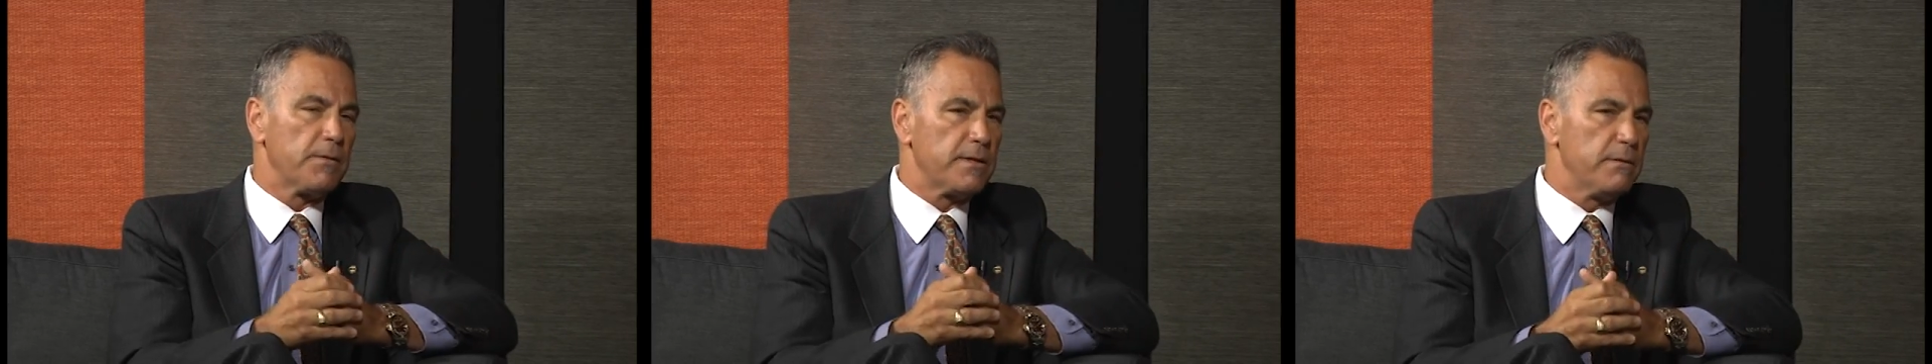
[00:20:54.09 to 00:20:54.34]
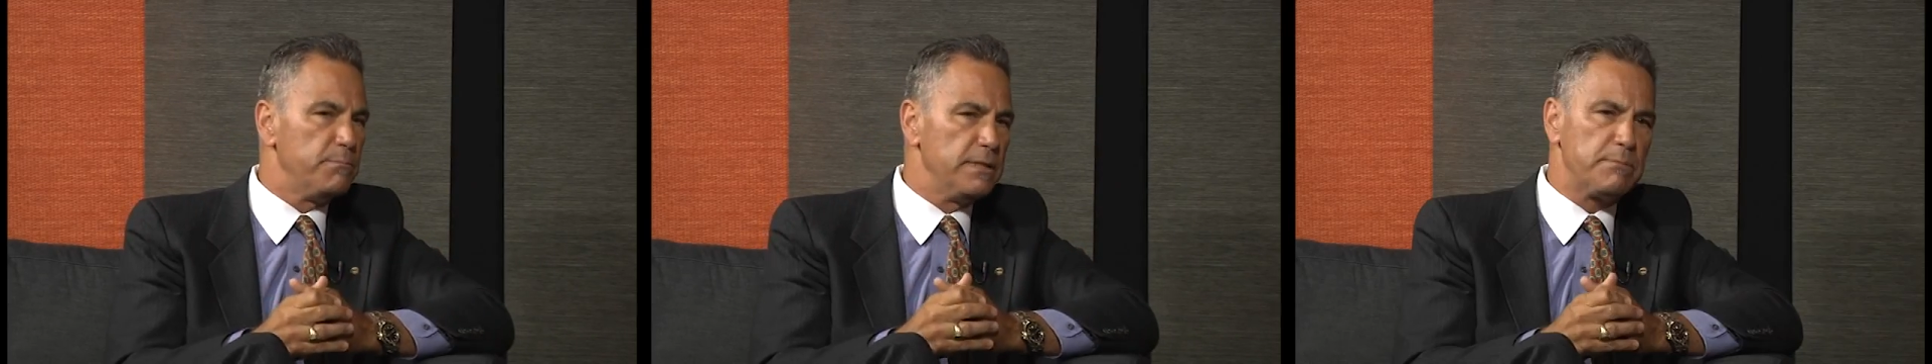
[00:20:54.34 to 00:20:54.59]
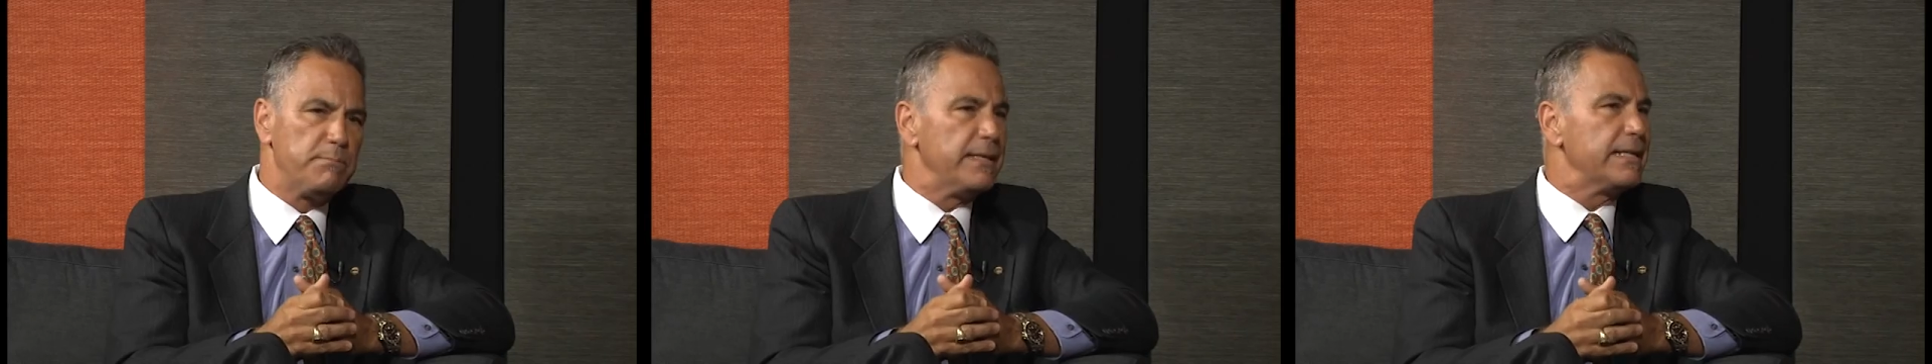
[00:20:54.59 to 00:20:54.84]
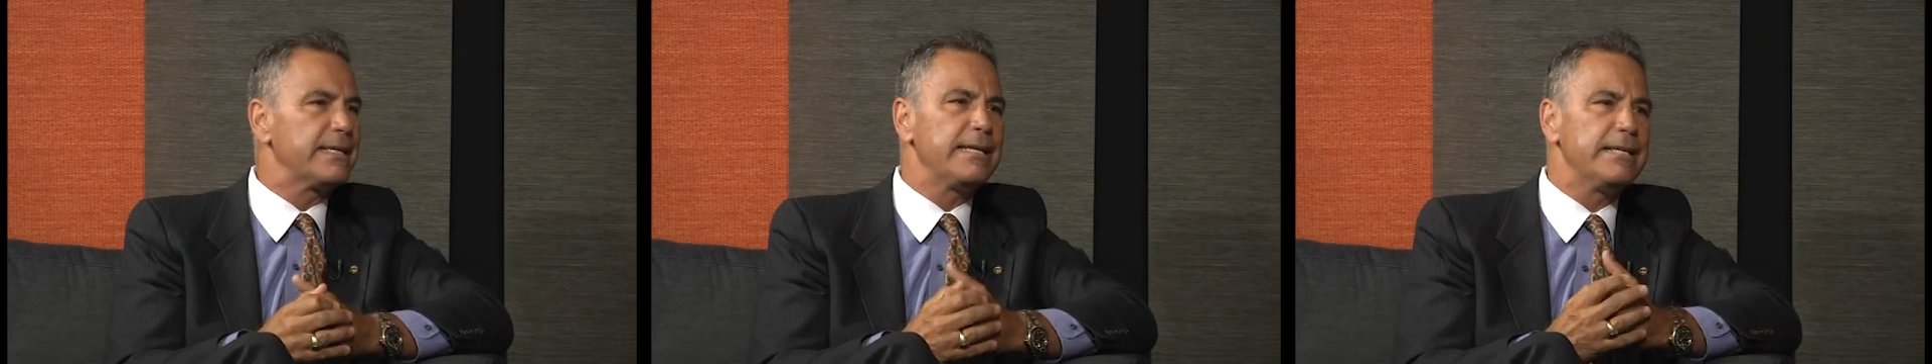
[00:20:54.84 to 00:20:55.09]
that a big
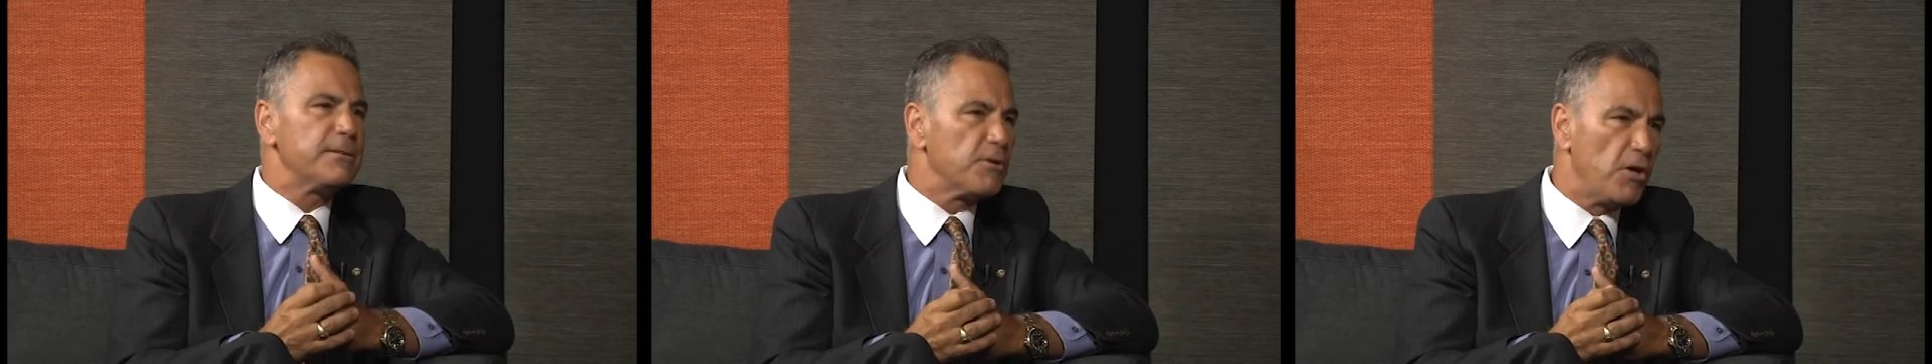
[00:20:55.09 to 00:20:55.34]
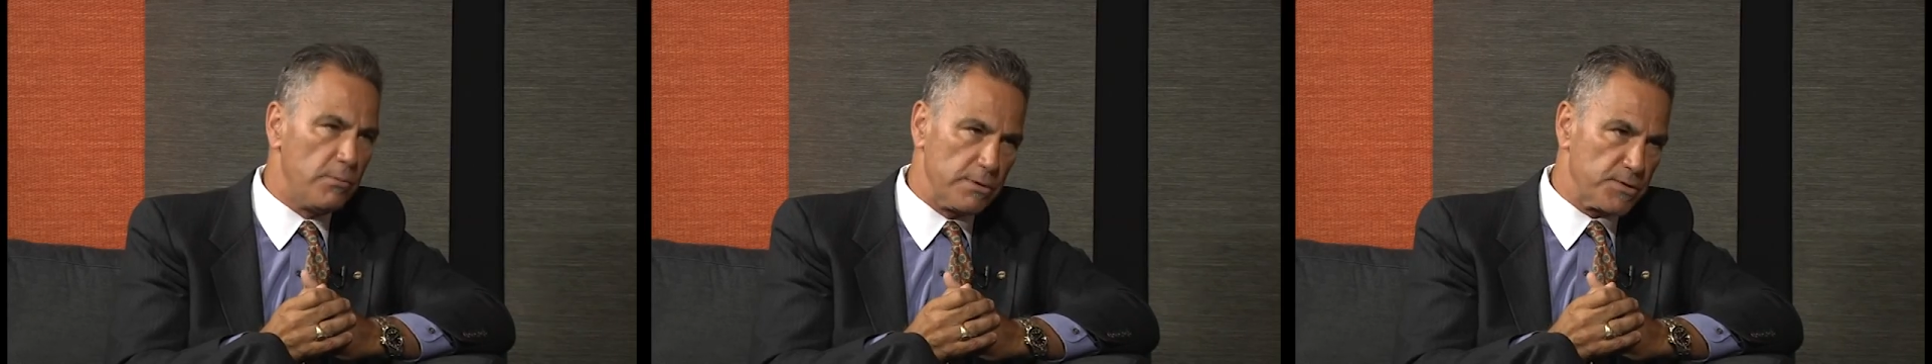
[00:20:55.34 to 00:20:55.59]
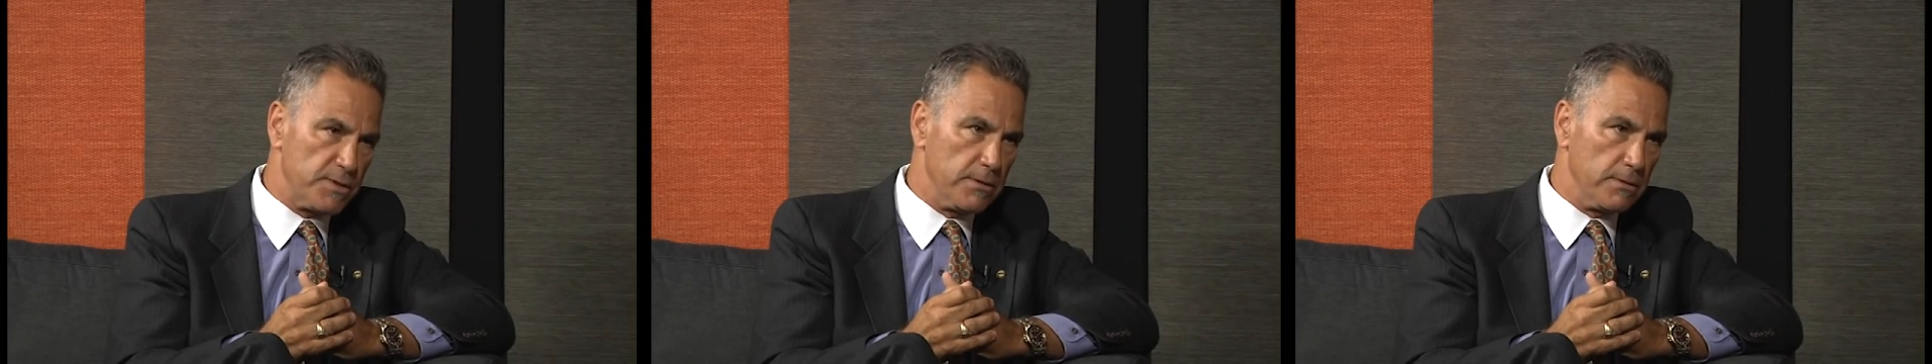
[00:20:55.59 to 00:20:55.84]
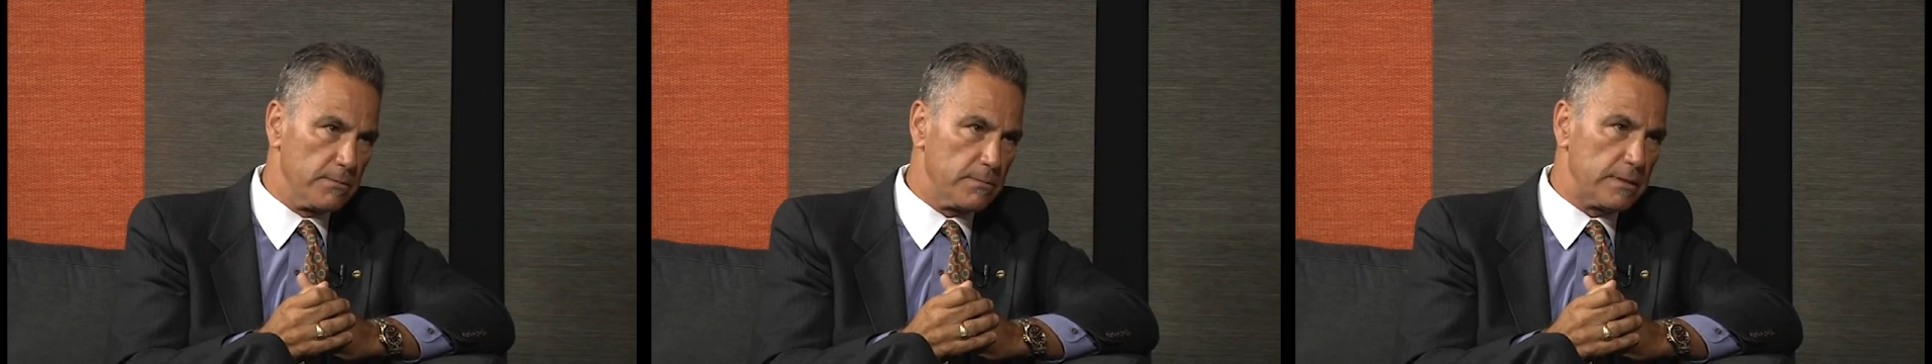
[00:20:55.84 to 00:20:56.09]
bank can't always do.